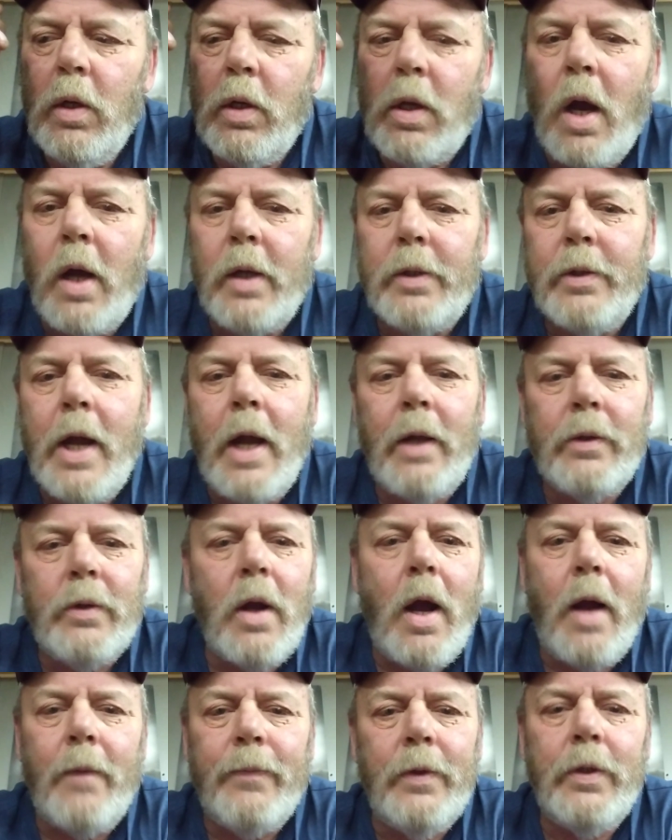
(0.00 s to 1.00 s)

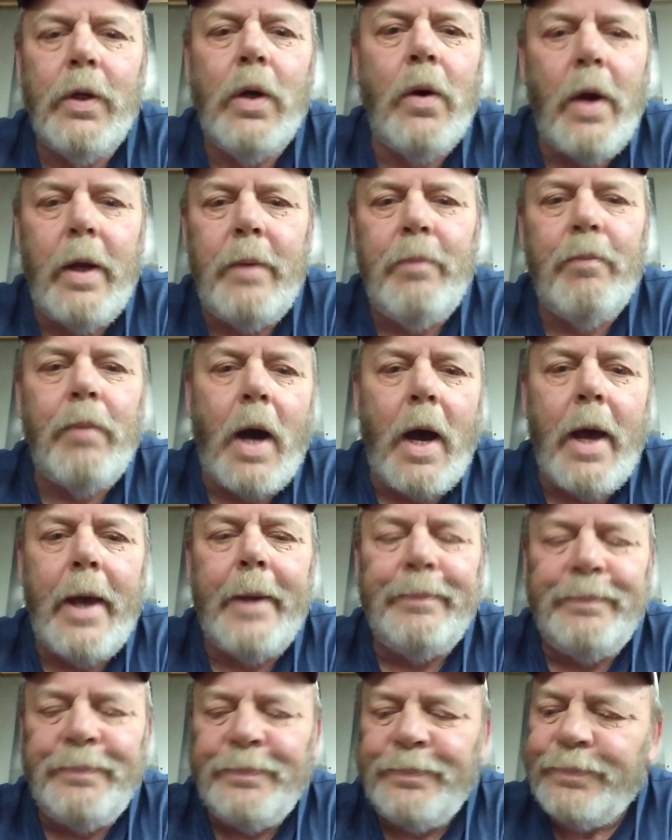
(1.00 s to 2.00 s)
Contractor offered to go ahead and buy
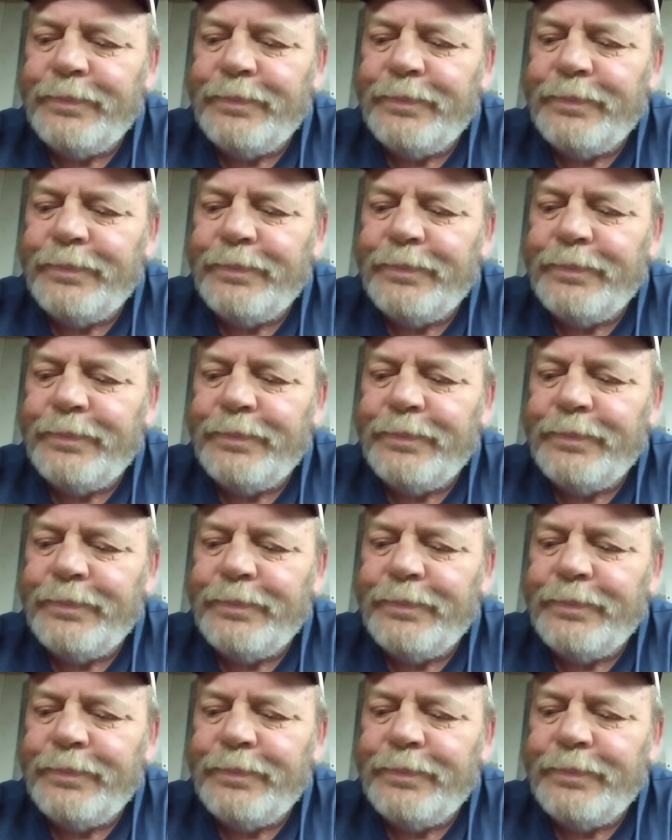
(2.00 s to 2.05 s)
it.